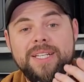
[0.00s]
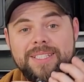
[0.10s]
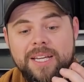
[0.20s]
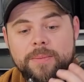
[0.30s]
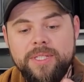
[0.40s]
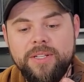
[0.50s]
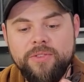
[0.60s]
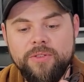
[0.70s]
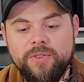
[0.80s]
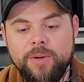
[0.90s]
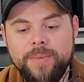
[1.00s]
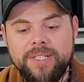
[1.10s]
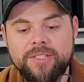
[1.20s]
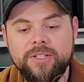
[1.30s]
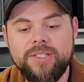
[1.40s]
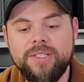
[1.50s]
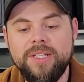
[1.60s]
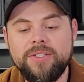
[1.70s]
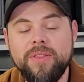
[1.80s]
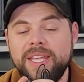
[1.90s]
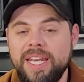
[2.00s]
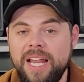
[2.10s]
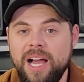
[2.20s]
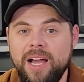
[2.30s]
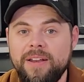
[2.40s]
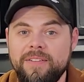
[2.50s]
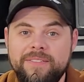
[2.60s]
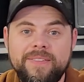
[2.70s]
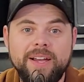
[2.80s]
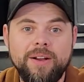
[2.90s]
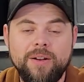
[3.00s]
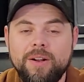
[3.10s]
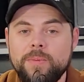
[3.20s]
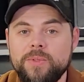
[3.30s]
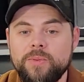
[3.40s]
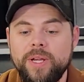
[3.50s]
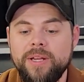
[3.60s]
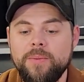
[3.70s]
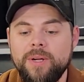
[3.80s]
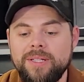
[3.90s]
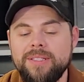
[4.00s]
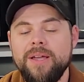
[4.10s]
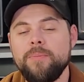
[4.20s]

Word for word: It does come with different foam inserts. These are the non-firearms rated ones,